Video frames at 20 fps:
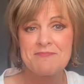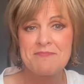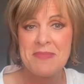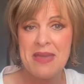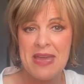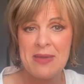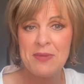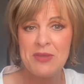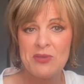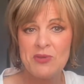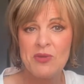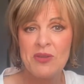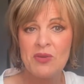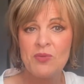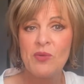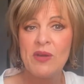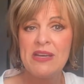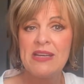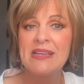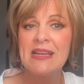maybe you
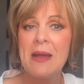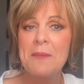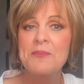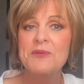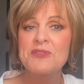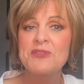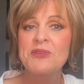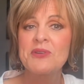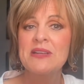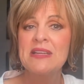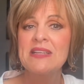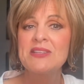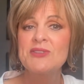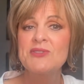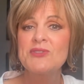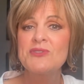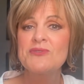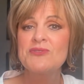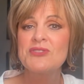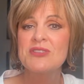could win an opportunity to
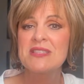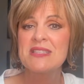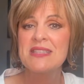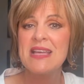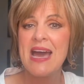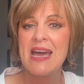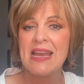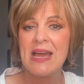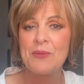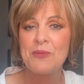do just that.